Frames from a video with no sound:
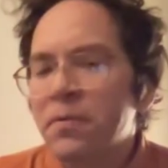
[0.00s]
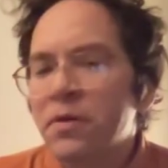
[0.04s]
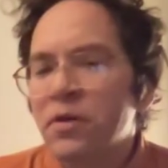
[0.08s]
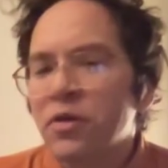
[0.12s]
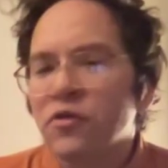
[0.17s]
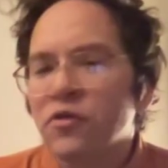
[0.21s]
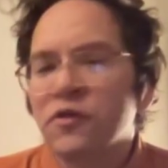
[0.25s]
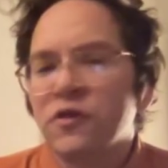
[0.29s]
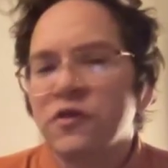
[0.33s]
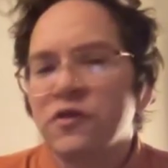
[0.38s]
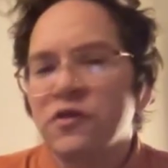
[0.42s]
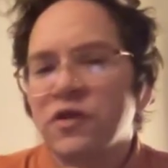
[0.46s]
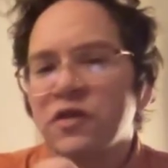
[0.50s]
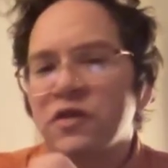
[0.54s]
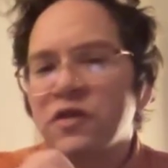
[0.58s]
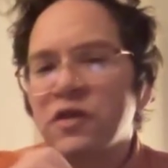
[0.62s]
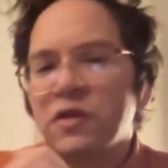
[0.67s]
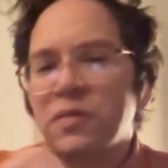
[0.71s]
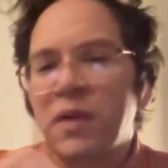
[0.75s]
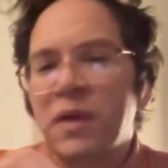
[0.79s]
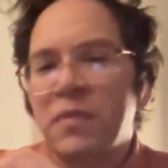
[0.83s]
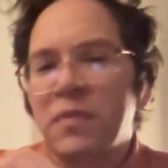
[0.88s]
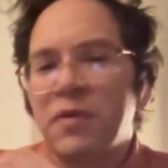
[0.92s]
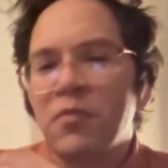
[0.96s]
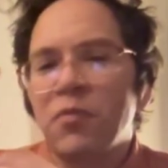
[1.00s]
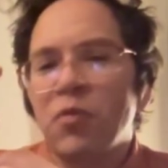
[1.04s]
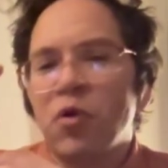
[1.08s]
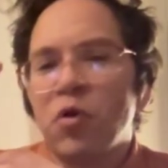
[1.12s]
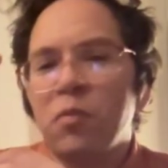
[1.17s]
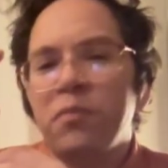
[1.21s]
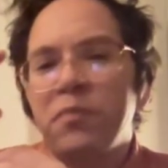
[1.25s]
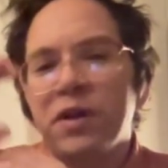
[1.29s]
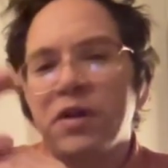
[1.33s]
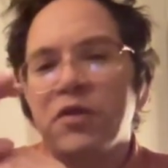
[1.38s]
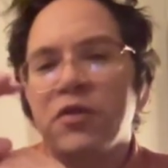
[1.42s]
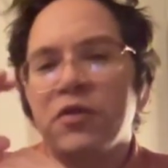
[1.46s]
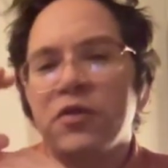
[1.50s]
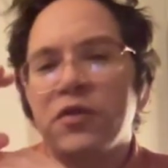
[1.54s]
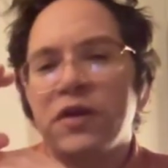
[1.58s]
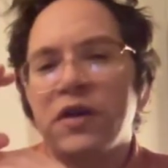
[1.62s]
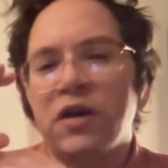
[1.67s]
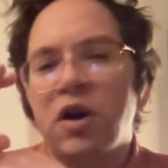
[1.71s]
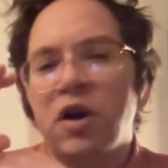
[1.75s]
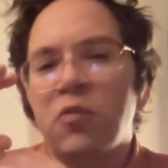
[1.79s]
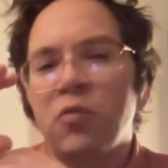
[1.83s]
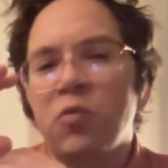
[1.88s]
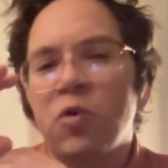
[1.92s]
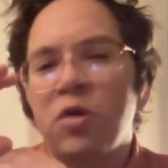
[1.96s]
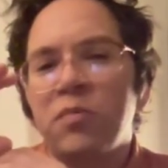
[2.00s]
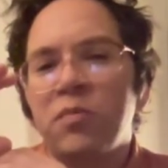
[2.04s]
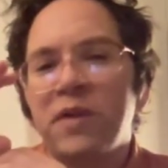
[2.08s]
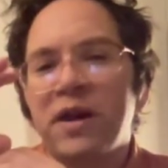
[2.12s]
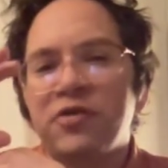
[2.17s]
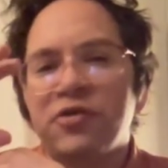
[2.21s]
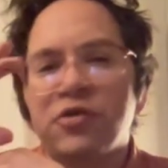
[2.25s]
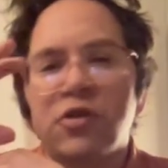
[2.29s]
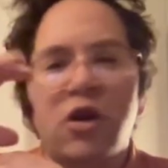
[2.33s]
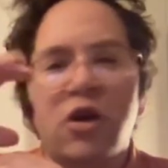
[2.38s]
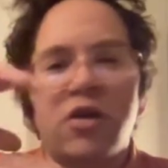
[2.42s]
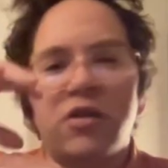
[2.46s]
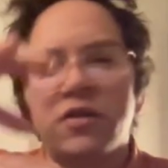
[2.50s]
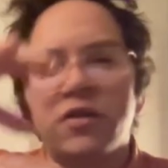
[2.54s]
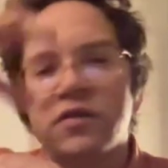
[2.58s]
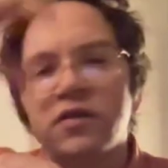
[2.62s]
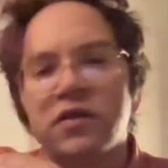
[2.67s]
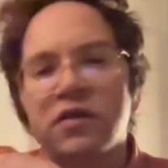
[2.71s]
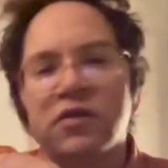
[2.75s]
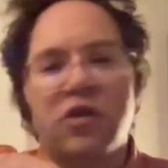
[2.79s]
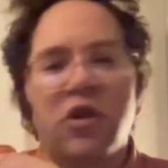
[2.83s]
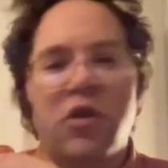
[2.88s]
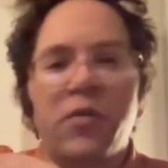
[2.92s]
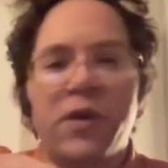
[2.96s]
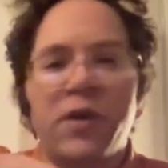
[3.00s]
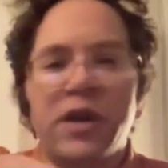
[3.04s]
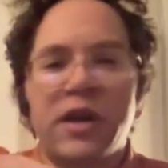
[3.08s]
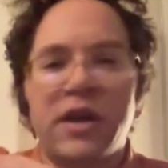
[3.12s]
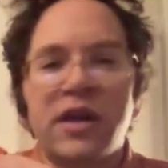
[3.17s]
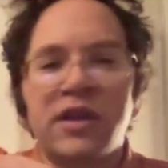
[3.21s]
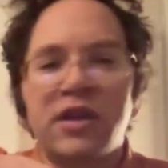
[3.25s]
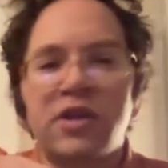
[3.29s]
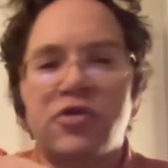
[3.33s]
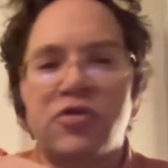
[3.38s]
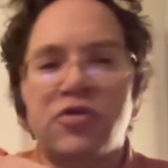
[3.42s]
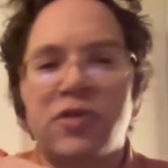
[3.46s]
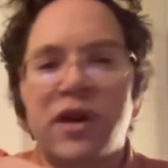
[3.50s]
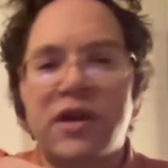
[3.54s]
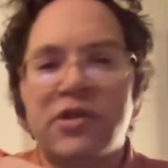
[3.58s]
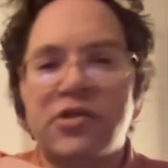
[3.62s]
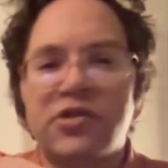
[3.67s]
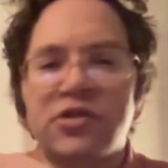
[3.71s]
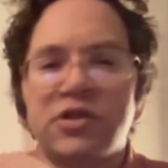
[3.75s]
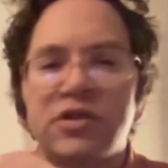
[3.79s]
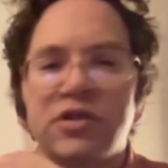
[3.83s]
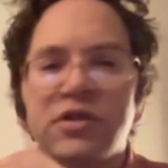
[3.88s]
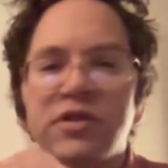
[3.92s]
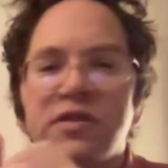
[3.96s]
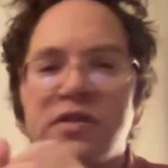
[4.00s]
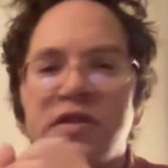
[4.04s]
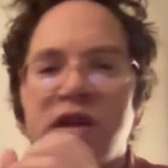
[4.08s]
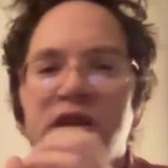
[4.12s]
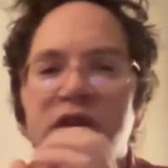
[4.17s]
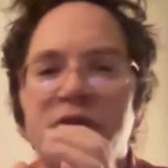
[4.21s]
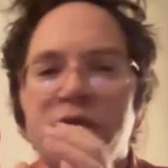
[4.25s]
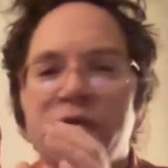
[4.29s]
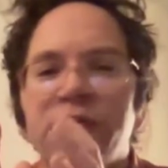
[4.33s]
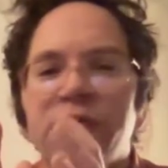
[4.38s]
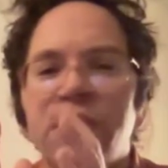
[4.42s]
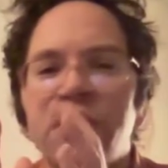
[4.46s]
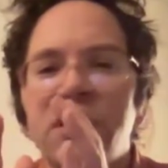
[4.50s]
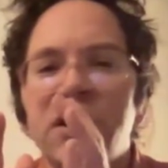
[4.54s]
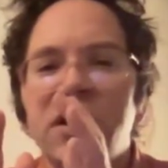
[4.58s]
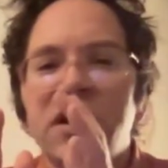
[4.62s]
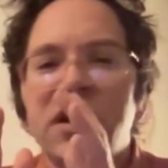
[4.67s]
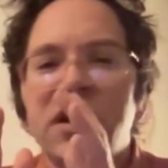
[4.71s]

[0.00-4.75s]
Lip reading: you're suggesting maybe more building on one major artist and going in any direction instead of